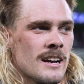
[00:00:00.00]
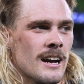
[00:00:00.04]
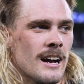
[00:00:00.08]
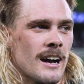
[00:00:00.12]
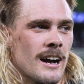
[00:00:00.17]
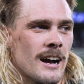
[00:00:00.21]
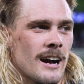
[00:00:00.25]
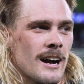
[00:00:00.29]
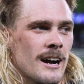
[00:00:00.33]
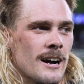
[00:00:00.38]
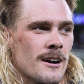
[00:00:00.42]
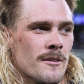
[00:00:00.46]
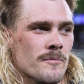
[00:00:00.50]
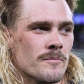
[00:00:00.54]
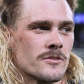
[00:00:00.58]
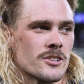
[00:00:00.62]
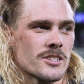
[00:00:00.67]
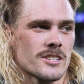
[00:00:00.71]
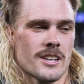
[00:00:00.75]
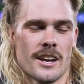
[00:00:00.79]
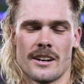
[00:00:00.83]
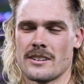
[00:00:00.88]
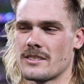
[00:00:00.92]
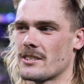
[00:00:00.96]
um,
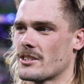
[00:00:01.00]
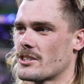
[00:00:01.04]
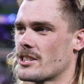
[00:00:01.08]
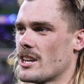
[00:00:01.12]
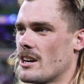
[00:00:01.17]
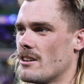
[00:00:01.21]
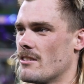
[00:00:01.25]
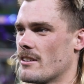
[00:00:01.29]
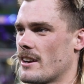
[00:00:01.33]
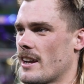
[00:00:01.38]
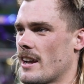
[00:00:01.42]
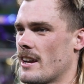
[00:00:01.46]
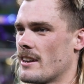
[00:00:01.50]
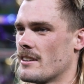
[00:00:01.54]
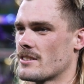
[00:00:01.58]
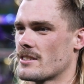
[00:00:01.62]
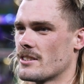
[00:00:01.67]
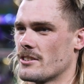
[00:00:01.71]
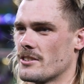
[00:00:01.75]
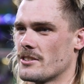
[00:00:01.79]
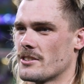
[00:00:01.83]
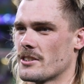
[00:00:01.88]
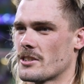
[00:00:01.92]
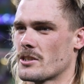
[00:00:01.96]
just goes to show again, as
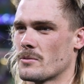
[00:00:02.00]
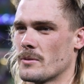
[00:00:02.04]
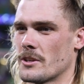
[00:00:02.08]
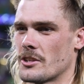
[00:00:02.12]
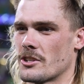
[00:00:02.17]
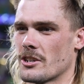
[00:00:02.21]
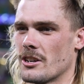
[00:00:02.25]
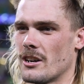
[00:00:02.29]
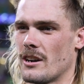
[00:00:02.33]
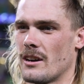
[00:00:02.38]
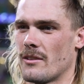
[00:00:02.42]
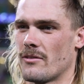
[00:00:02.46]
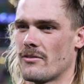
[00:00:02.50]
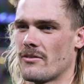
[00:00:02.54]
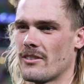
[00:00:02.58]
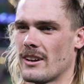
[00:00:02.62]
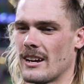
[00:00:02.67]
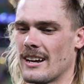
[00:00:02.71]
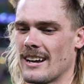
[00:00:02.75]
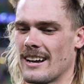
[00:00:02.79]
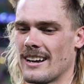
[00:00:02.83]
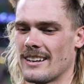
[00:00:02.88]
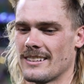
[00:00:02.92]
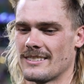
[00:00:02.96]
soon as you switch off,
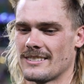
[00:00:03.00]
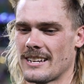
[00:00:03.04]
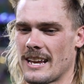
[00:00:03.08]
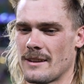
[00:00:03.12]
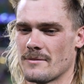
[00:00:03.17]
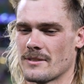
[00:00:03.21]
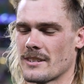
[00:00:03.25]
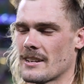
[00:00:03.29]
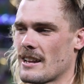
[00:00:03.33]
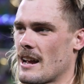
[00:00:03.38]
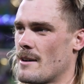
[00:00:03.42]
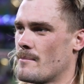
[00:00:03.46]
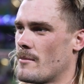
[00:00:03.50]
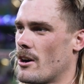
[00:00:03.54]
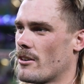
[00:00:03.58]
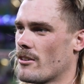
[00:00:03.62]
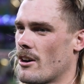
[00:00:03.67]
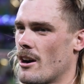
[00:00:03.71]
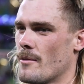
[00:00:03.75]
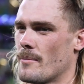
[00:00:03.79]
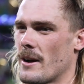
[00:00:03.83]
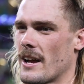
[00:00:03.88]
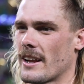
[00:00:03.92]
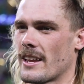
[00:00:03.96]
uh, teams can come back,
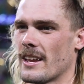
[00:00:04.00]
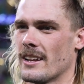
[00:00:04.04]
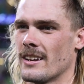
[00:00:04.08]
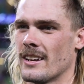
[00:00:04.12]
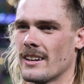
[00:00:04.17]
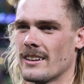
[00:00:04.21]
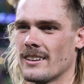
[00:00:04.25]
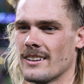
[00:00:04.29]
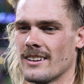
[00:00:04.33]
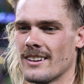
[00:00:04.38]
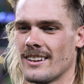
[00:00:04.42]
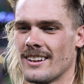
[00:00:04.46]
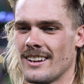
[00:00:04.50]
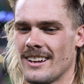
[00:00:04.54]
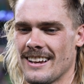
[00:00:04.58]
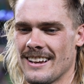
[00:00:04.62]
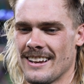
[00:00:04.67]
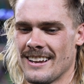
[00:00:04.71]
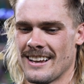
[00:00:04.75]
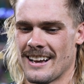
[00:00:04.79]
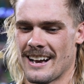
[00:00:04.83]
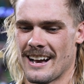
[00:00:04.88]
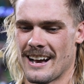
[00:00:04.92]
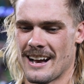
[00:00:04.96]
right back in it. And
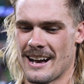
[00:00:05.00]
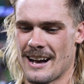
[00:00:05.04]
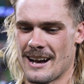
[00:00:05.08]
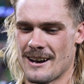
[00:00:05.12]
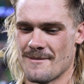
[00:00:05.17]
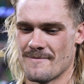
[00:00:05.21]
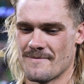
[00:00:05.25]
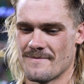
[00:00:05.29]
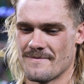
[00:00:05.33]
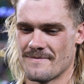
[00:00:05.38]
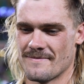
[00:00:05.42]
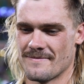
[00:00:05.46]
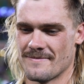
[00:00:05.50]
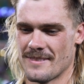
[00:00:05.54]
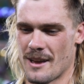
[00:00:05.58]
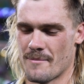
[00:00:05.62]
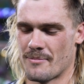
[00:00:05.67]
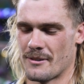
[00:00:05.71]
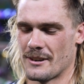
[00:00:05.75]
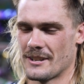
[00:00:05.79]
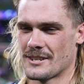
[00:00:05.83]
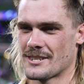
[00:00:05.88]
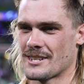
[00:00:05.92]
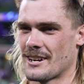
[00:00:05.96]
um, they're
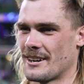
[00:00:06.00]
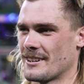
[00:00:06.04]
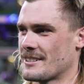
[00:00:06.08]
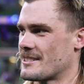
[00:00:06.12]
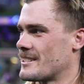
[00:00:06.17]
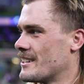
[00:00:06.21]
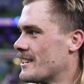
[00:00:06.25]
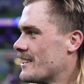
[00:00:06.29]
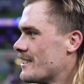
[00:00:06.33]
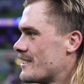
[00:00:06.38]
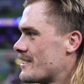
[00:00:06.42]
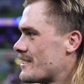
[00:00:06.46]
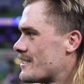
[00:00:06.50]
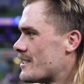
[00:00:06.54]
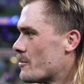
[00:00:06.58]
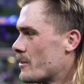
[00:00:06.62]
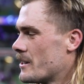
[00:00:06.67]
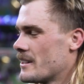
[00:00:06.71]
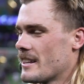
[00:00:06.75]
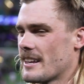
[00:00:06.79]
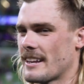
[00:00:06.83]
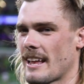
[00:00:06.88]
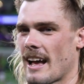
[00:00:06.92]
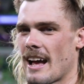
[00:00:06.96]
pretty stoked to, to
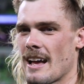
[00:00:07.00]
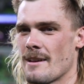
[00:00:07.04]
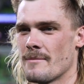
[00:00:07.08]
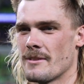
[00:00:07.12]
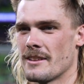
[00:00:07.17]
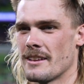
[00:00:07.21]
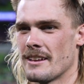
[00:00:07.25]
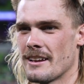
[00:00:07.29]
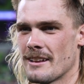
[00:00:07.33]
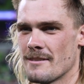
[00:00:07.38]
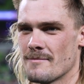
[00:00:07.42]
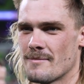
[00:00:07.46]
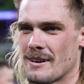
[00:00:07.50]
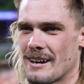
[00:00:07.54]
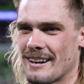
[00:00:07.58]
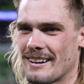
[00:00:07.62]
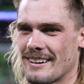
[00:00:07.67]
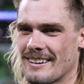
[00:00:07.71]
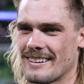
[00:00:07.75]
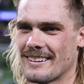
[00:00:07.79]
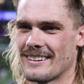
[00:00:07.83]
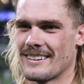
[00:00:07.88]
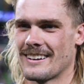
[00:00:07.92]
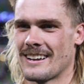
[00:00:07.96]
win the game in the end, but
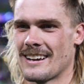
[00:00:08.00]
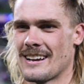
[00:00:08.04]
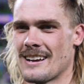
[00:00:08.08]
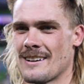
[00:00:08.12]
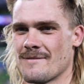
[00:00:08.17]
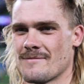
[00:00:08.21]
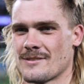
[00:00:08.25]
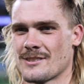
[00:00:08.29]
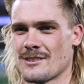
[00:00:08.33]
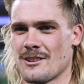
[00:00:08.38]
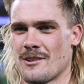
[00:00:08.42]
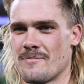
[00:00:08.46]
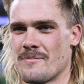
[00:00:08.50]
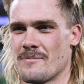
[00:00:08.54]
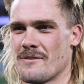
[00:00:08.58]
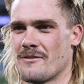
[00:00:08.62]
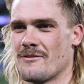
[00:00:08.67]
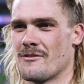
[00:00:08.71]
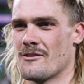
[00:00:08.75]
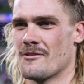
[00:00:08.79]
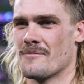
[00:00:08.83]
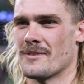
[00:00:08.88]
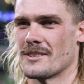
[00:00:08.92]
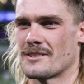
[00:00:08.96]
um, sloppy
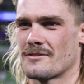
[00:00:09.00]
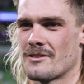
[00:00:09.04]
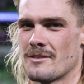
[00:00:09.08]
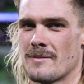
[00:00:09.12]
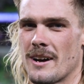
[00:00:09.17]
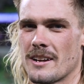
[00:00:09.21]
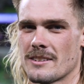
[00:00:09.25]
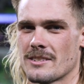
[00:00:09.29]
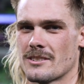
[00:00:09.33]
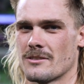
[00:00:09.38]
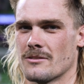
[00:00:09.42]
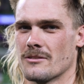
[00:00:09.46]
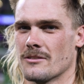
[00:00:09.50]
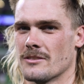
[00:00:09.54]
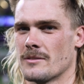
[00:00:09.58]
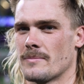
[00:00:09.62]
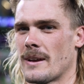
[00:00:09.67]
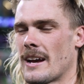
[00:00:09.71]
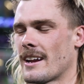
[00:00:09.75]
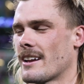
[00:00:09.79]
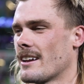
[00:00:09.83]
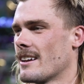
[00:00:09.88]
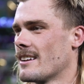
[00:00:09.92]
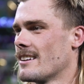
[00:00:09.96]
performance from us towards the
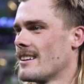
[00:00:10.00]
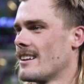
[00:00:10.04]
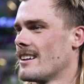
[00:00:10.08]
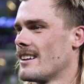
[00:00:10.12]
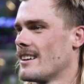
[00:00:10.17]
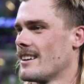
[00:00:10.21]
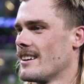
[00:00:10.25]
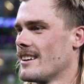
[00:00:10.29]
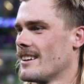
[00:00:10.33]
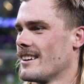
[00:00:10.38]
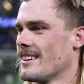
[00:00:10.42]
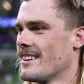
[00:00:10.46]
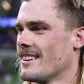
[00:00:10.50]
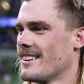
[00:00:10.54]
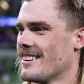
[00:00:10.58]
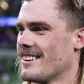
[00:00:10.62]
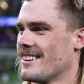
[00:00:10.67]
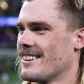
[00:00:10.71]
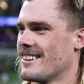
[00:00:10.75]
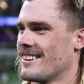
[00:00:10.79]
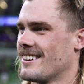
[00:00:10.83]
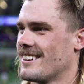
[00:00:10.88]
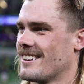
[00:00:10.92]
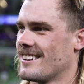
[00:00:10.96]
back end.
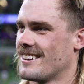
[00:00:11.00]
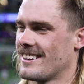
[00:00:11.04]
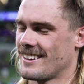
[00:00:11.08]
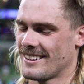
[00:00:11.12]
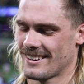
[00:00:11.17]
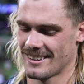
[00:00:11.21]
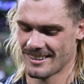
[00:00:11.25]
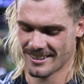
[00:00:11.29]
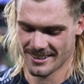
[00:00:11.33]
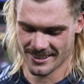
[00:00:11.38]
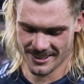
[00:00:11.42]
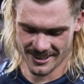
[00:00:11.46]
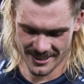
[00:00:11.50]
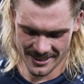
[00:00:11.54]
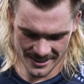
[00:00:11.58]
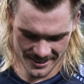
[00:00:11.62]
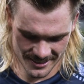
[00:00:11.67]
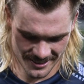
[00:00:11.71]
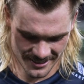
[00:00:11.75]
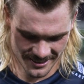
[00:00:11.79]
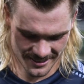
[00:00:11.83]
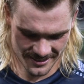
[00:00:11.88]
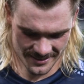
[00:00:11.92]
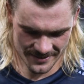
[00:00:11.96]
Wouldn't it be nice to
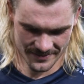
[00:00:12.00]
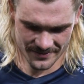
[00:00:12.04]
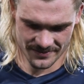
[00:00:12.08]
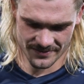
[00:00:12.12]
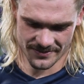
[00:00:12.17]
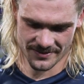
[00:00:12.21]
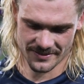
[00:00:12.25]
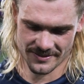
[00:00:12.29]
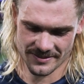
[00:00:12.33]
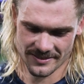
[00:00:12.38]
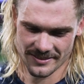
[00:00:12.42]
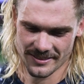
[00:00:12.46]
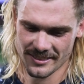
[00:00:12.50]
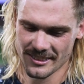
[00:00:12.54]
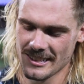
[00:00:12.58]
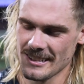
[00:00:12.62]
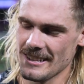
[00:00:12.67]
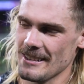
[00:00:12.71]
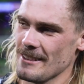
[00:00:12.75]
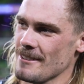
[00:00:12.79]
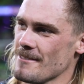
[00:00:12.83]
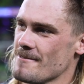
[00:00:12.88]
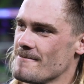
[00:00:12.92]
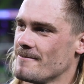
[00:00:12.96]
go in there with
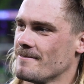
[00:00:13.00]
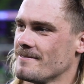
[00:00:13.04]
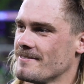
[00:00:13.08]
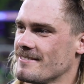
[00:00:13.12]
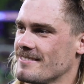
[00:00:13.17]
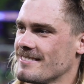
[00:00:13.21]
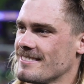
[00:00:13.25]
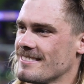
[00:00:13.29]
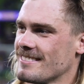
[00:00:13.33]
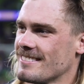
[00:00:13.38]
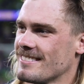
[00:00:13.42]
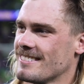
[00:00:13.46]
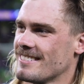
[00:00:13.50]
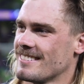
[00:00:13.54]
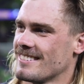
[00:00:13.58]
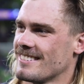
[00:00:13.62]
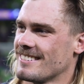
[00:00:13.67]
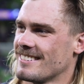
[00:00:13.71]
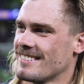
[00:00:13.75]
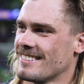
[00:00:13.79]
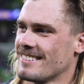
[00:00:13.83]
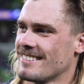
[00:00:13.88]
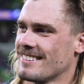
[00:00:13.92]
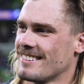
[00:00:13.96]
Craig's uh,
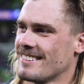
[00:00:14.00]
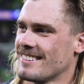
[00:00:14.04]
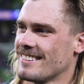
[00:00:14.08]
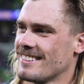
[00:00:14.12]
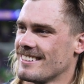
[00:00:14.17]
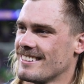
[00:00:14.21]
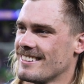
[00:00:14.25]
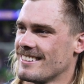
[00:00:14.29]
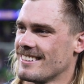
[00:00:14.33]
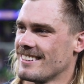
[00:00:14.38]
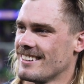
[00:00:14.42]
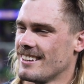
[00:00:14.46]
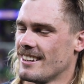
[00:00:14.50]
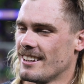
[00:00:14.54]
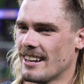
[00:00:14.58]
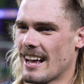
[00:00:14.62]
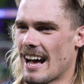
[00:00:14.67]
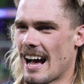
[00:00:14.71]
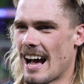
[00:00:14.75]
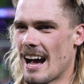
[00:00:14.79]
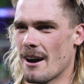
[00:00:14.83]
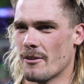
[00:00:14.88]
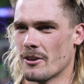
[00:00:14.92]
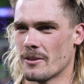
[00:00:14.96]
500th game with a loss?
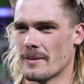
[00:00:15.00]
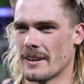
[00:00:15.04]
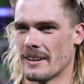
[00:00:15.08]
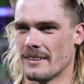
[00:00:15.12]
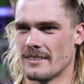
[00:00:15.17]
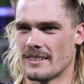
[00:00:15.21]
No, it would have